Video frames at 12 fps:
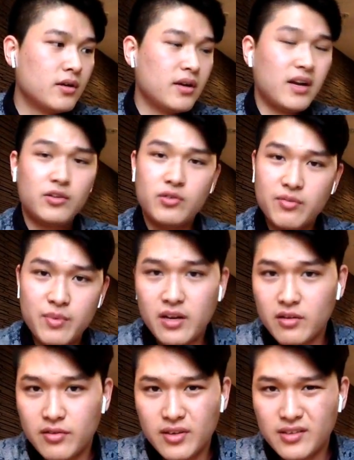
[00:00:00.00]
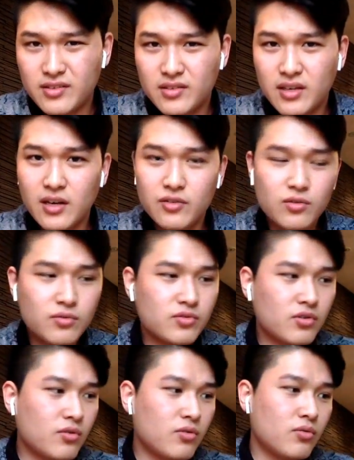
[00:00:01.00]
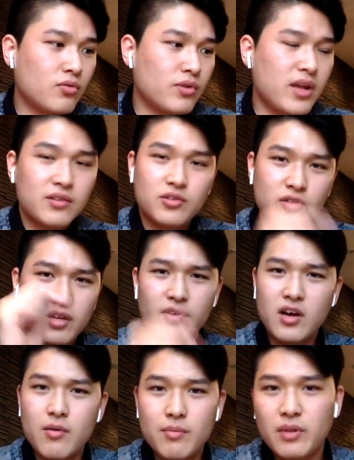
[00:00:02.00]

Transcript: I do have many other things that I do. So yeah, just leave a comment